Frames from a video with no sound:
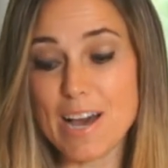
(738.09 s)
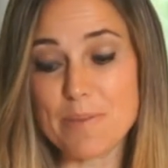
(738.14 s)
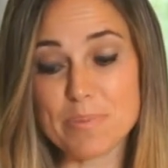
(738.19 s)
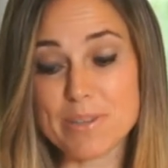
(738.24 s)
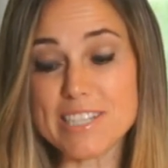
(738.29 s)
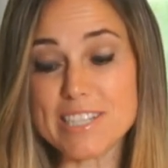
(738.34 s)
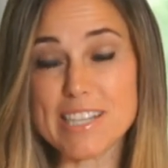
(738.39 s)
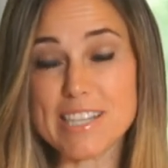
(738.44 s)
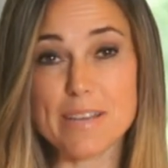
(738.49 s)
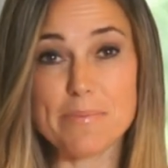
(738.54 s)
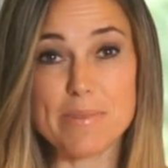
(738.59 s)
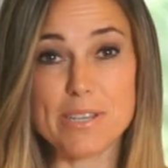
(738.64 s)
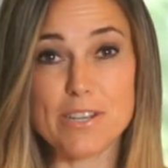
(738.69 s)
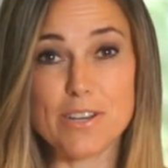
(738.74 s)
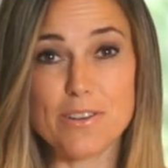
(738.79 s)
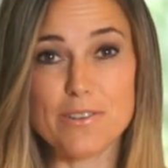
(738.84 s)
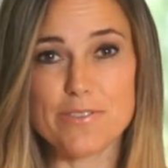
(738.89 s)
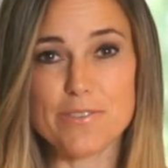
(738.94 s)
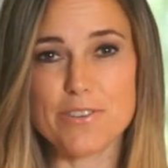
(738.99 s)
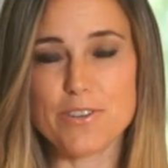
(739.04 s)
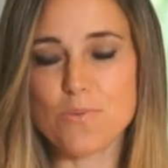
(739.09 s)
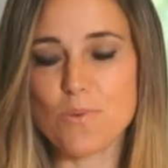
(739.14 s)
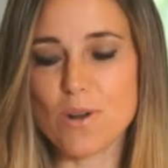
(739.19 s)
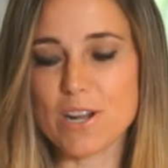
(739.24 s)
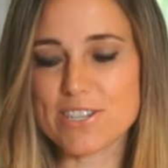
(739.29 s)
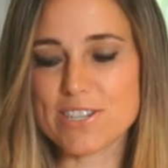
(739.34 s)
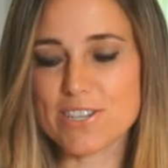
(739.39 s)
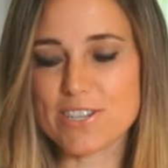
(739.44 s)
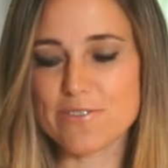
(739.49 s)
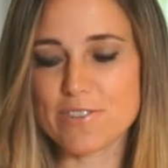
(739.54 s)
Please let me know if you
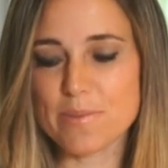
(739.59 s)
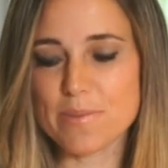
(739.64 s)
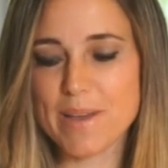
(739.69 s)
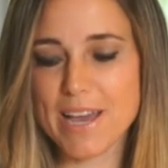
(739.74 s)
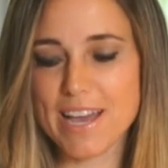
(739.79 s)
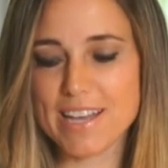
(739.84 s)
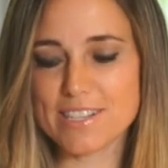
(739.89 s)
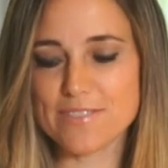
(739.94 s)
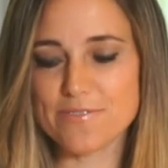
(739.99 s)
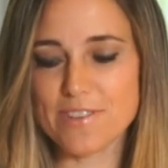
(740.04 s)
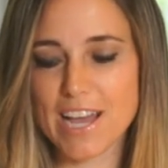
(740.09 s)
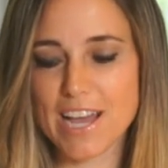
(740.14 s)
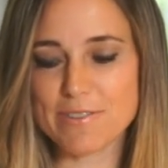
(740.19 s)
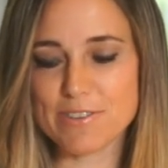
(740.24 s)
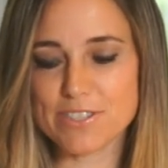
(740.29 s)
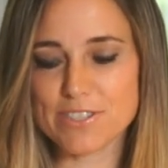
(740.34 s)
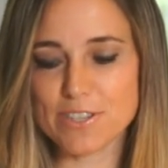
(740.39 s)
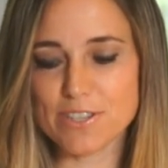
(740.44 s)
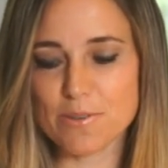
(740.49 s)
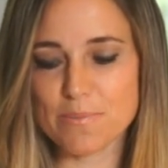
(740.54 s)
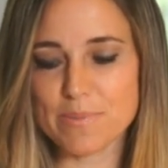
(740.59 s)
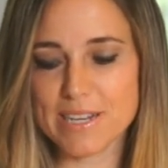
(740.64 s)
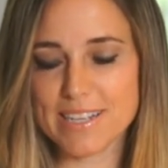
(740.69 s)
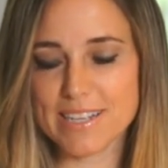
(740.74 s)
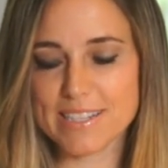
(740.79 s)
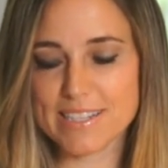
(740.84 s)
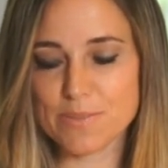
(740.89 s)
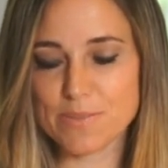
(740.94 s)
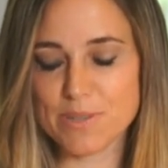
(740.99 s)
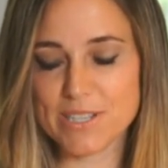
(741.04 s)
watched over the past 5 or so
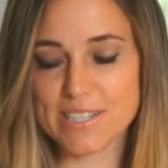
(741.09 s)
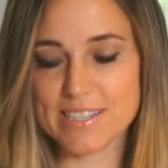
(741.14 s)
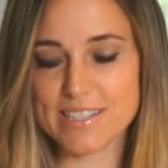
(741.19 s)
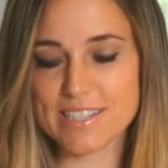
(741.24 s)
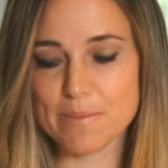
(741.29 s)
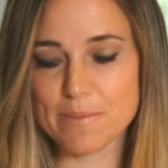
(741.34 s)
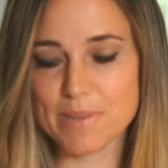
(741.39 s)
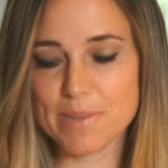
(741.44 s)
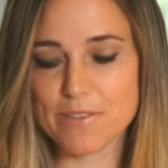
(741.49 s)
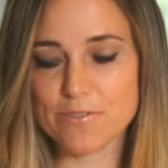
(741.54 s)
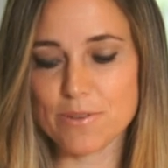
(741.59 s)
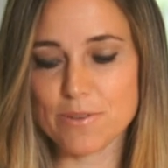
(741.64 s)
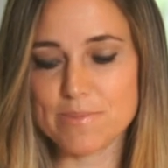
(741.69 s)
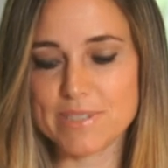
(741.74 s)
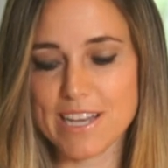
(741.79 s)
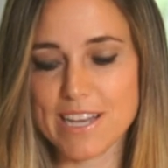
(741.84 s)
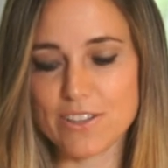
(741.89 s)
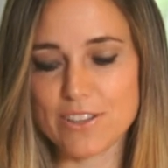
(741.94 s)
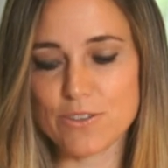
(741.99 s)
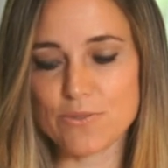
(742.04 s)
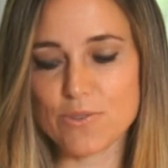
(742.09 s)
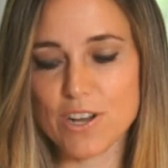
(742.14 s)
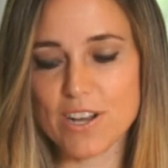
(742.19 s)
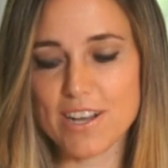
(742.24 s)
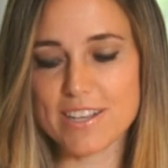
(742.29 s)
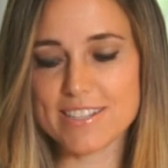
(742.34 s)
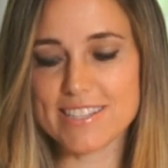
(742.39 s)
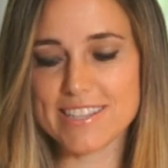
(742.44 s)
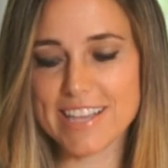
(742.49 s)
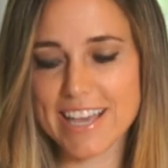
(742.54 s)
minutes. We see something from Dell and
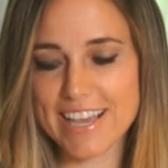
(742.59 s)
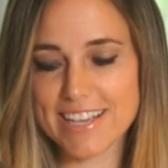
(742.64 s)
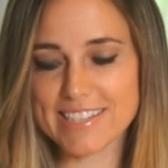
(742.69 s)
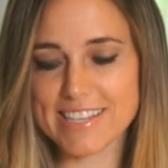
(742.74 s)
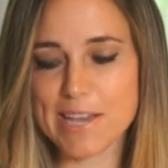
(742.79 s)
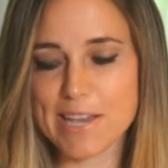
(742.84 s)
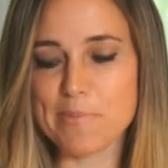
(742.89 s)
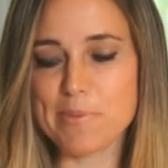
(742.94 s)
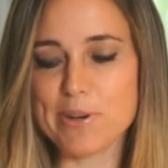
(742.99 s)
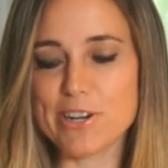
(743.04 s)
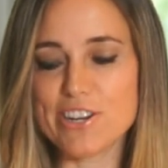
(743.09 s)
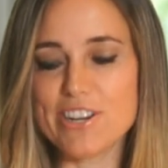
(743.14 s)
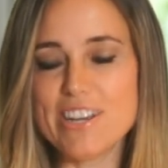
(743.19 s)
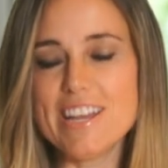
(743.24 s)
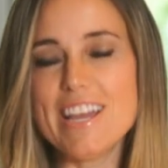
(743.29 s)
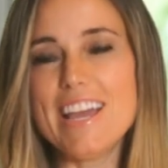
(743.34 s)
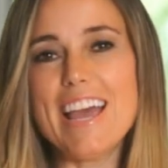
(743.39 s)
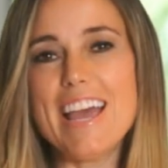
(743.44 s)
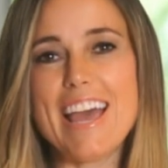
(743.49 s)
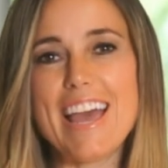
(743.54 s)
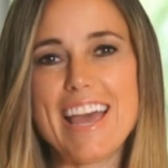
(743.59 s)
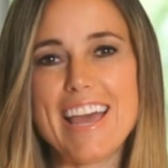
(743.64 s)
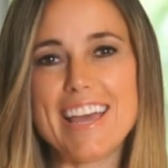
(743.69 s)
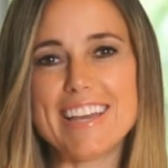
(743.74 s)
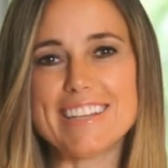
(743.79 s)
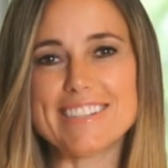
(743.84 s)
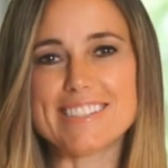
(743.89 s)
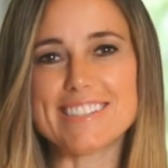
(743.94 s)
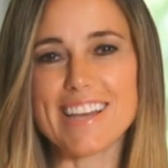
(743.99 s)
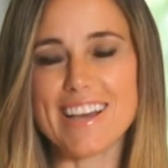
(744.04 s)
Ross. Thanks, Amber.
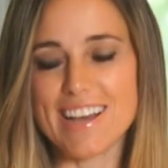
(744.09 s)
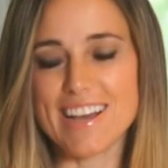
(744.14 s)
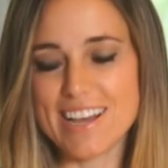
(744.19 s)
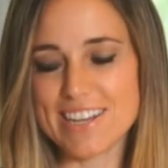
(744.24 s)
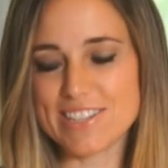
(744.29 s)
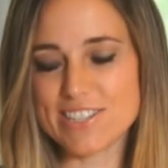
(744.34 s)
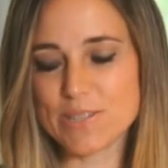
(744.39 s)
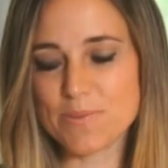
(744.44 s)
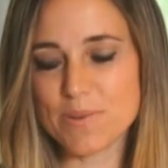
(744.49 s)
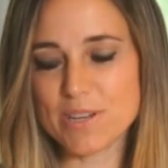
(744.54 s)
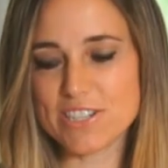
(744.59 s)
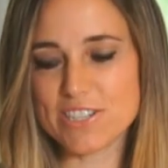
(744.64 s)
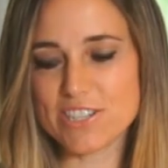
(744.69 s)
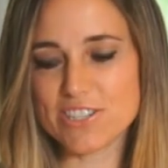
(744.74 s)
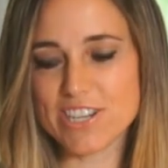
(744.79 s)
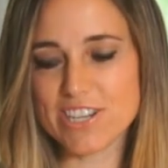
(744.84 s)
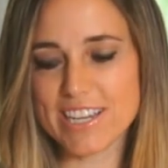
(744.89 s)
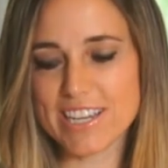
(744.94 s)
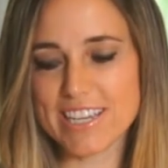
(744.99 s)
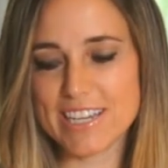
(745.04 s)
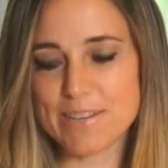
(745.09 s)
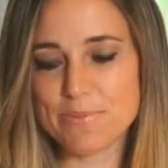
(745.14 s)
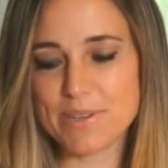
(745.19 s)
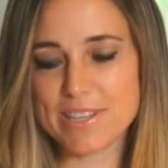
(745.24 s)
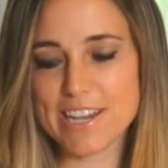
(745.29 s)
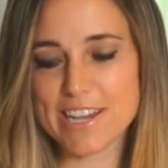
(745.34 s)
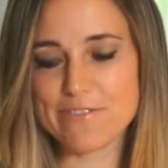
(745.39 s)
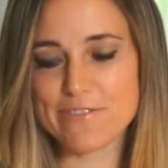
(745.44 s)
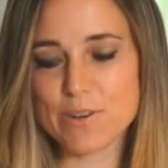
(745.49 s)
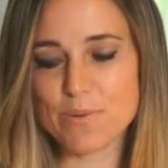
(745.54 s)
And I just wanted to check in
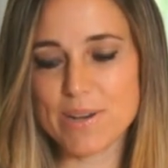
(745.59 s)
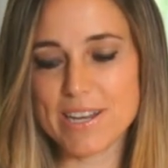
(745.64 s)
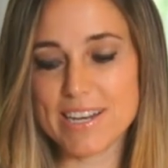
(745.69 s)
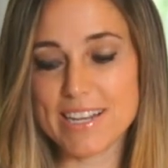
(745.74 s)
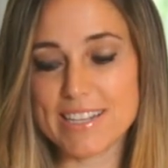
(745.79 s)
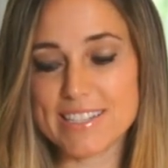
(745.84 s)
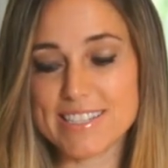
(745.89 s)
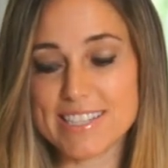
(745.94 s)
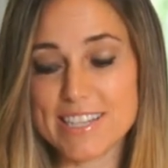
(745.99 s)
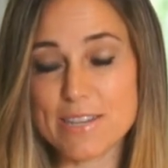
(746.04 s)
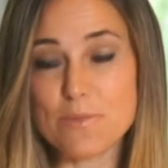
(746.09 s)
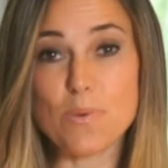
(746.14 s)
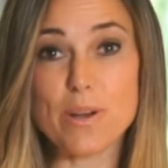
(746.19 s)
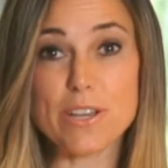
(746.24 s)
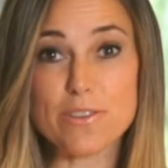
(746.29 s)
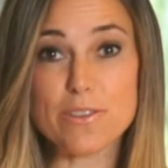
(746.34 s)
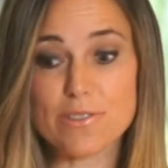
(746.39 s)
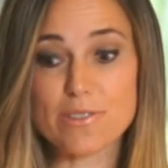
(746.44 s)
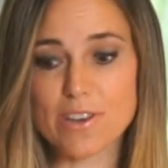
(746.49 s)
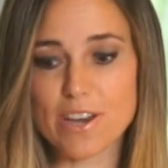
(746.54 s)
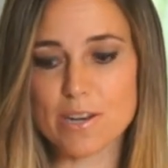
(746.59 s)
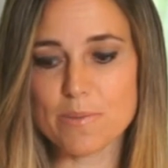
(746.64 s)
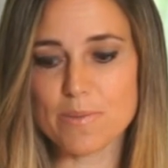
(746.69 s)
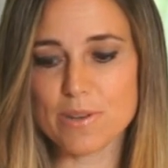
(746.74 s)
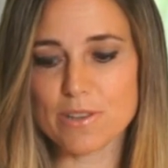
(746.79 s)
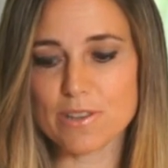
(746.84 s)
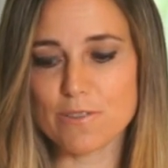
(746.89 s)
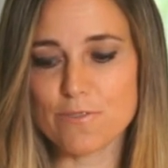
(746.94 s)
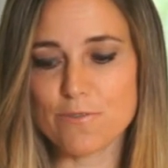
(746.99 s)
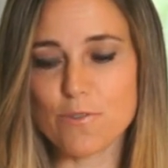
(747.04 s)
with everyone and see what you thought
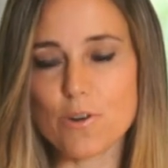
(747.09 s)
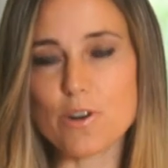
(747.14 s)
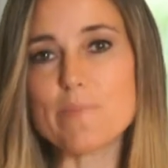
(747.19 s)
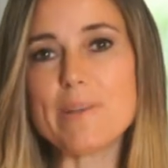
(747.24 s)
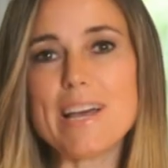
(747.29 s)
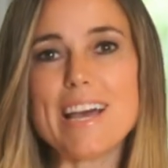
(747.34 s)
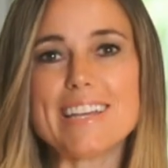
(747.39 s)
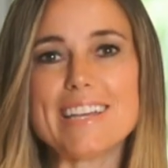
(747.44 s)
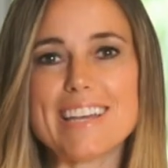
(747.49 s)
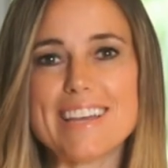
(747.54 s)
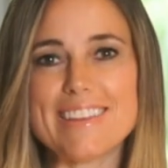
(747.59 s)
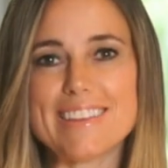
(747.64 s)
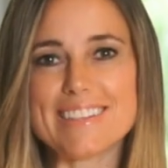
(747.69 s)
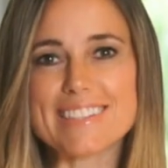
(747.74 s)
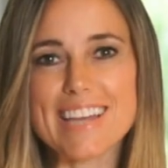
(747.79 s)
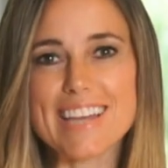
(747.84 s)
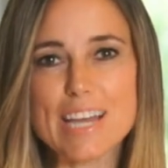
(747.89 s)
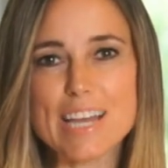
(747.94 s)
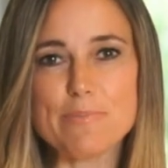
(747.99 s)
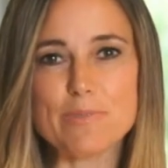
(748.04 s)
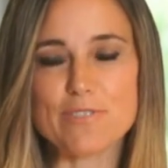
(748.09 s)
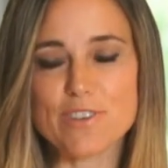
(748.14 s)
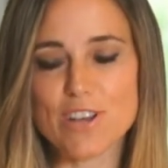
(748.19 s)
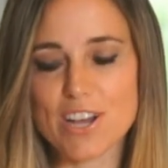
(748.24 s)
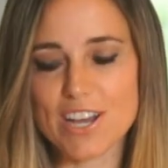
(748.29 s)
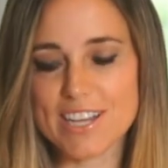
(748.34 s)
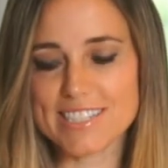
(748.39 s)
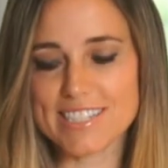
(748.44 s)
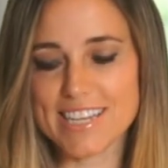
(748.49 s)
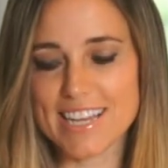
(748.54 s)
about the format and the type of
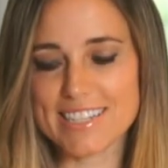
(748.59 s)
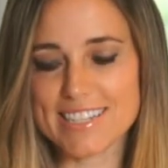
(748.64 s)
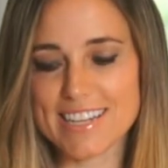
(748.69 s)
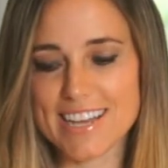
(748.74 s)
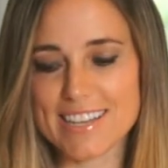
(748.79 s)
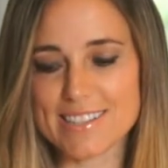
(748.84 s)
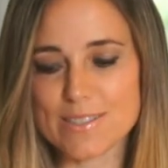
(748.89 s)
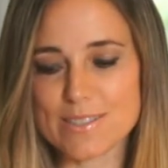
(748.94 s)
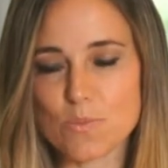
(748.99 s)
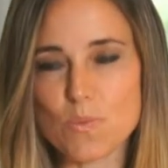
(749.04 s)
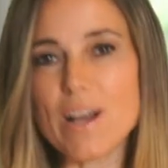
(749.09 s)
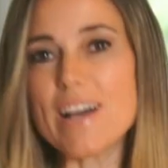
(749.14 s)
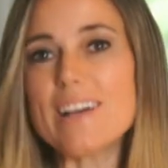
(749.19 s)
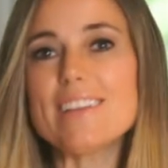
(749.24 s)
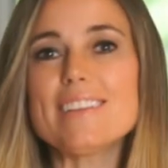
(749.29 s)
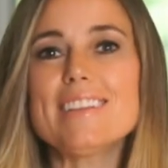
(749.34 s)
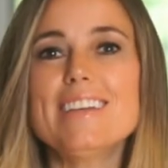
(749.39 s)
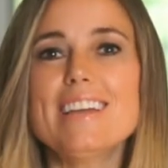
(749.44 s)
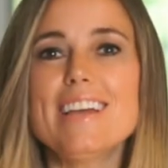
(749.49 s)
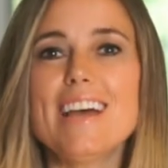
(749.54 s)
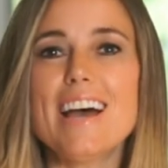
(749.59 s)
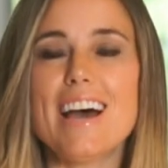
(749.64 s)
content as well.